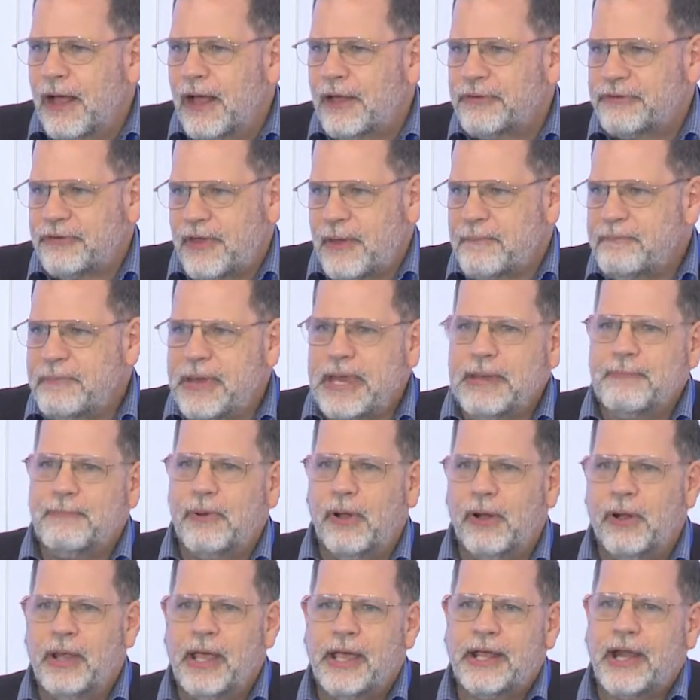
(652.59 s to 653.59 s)
Some
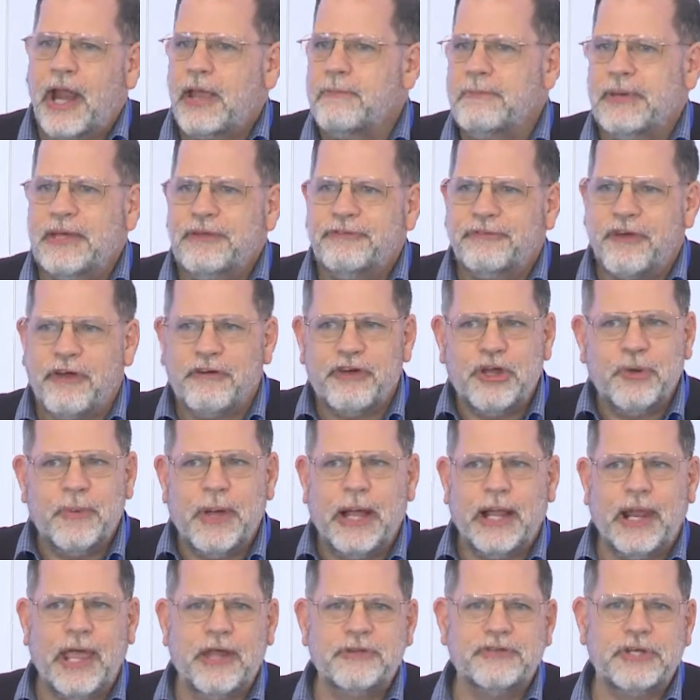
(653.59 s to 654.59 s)
people, and I mean very
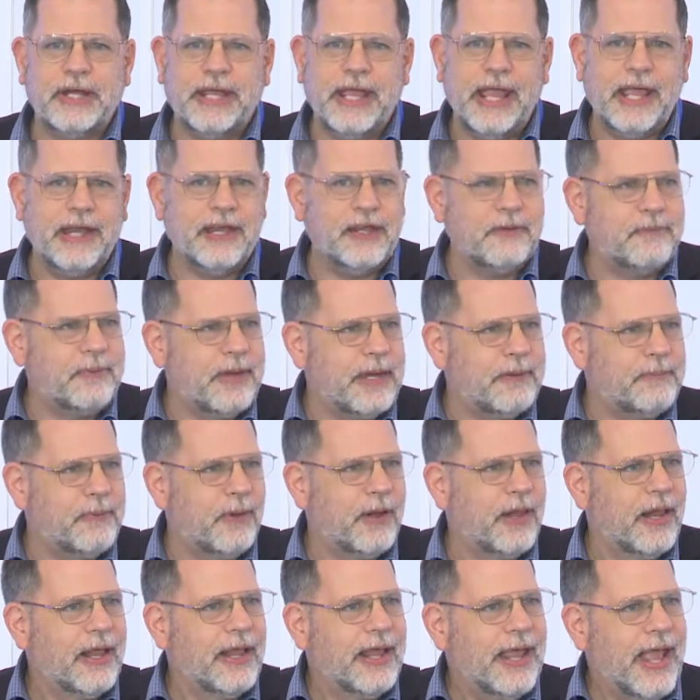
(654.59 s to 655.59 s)
well-educated people,